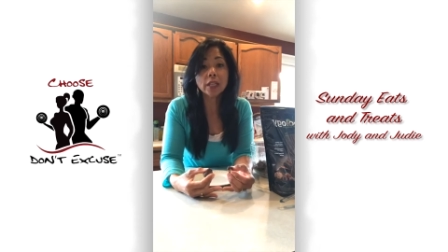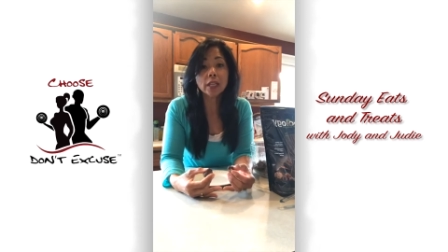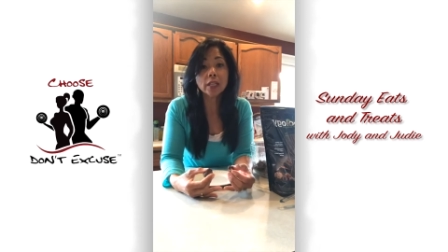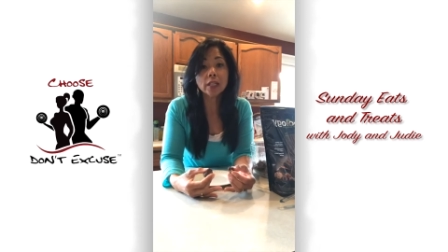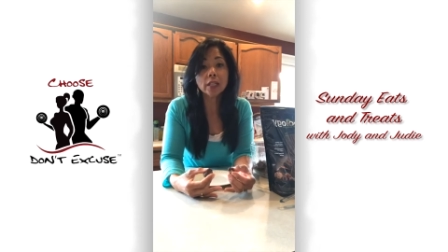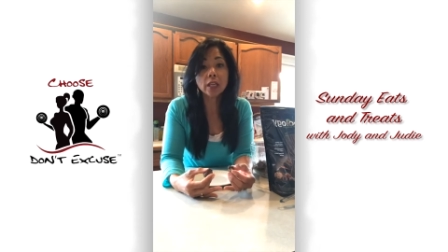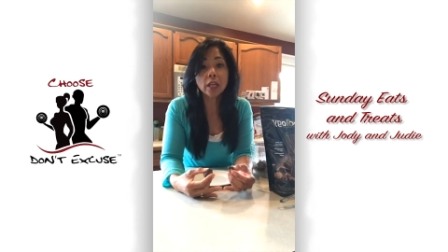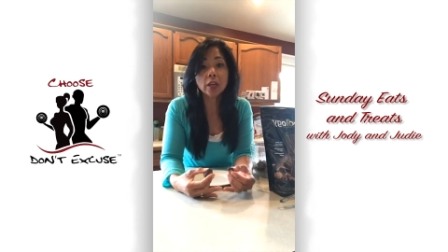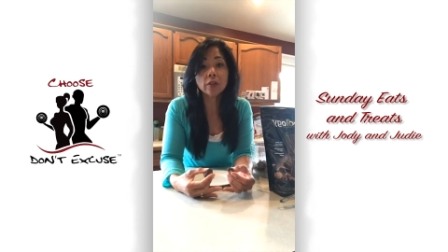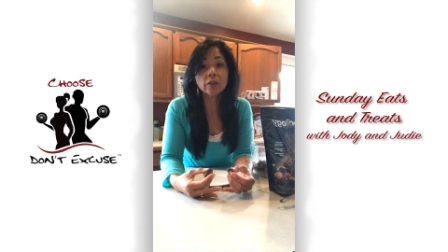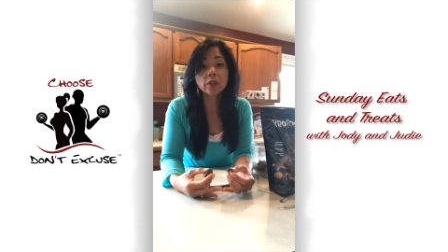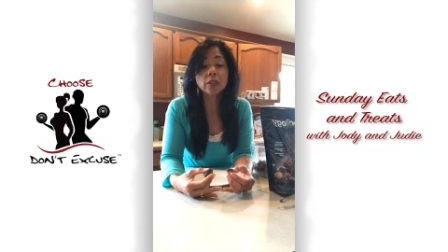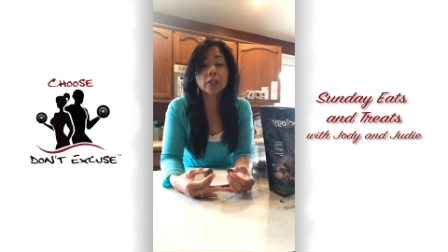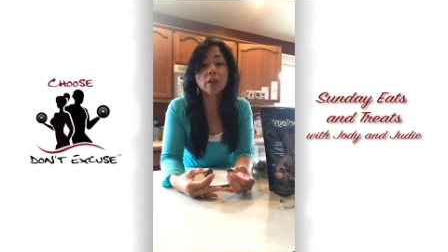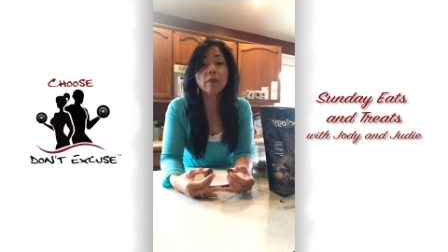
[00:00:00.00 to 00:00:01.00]
taking care of
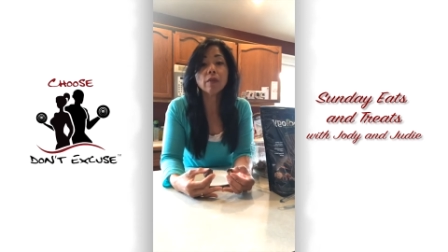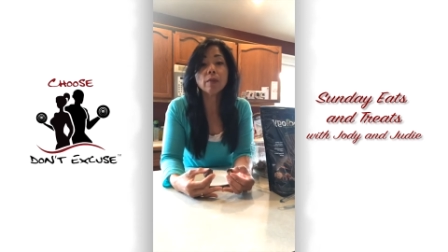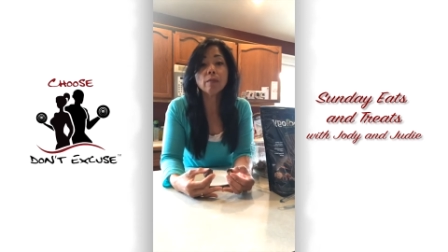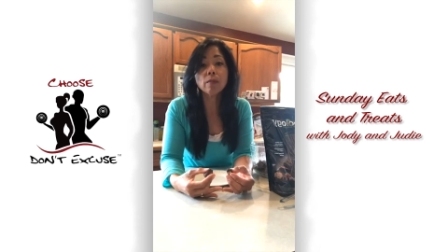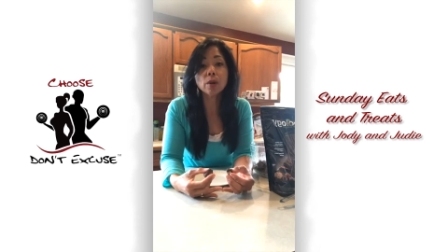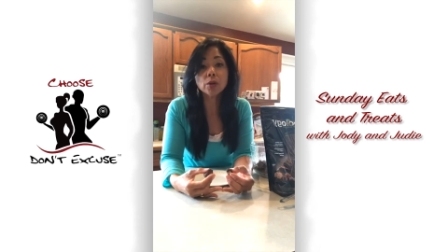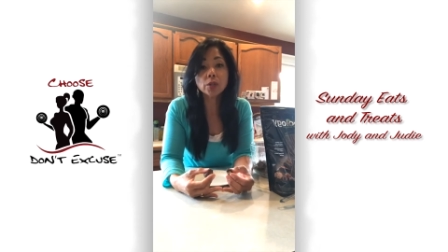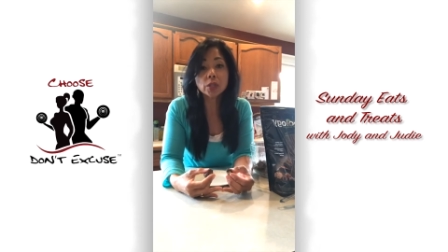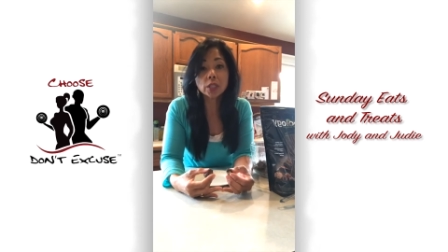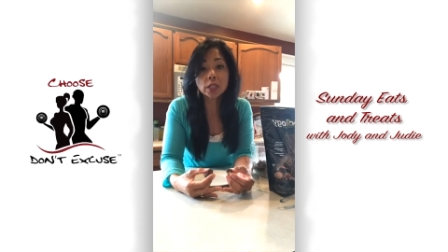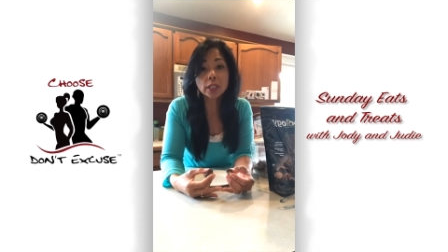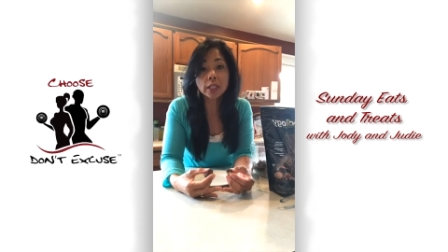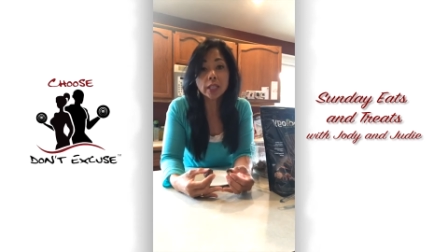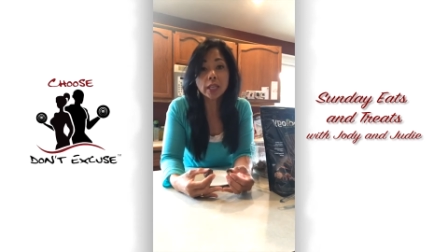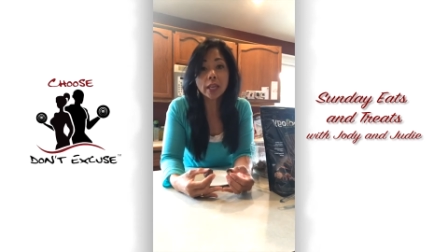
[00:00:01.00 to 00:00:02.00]
yourself
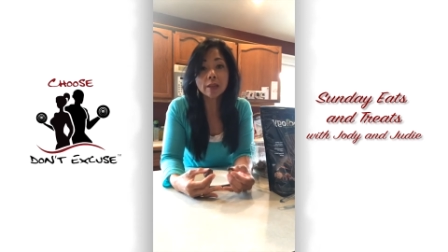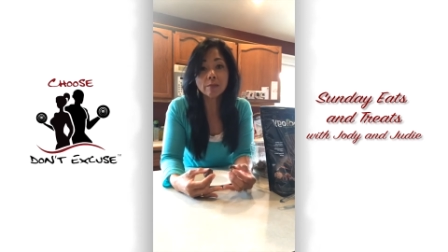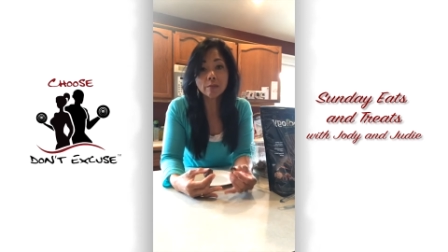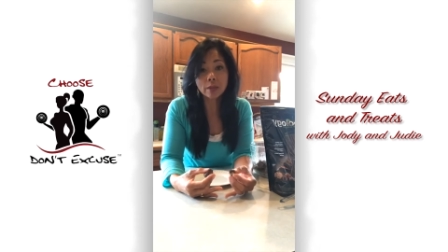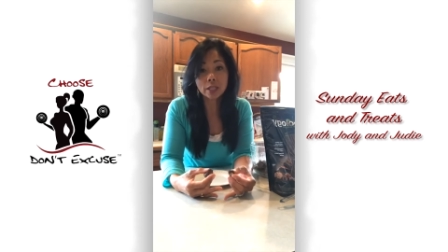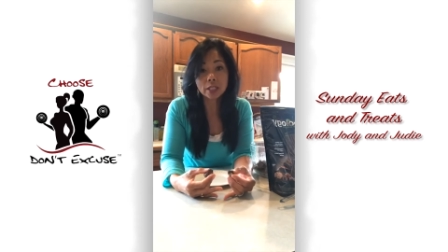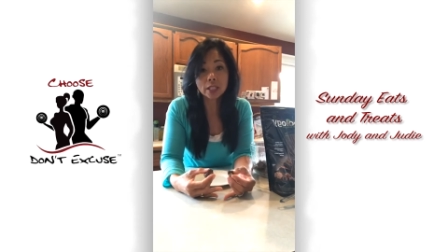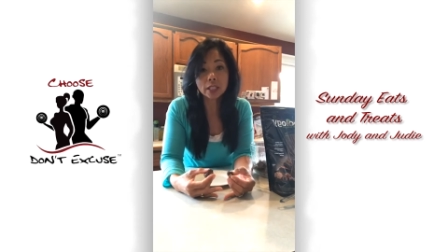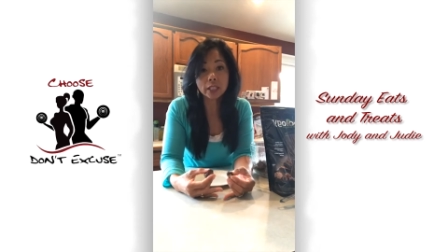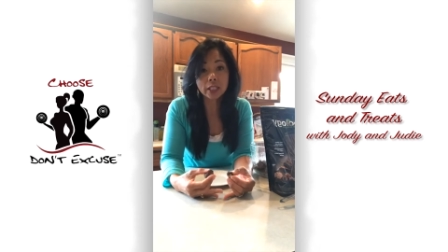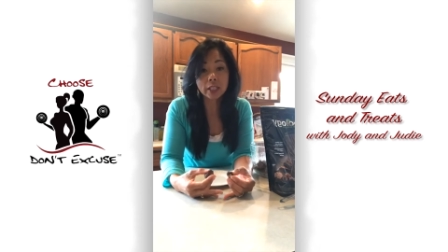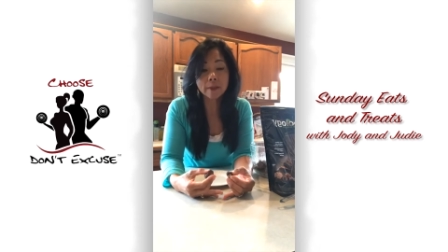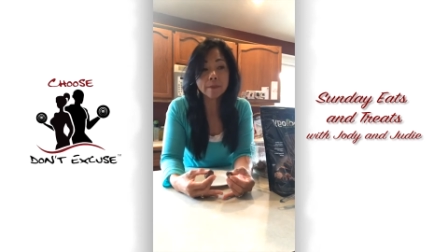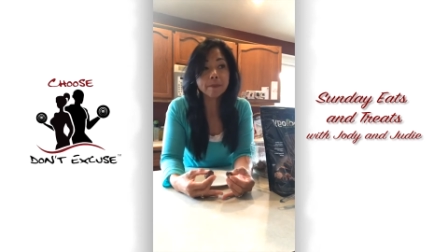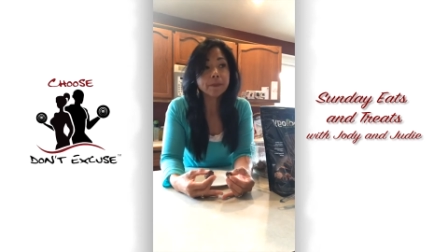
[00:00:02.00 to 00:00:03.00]
emotionally and
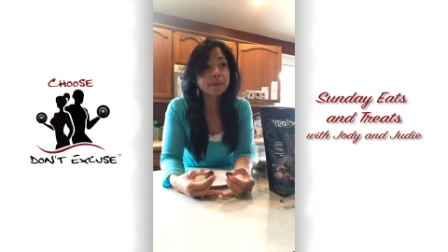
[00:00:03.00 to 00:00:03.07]
mentally.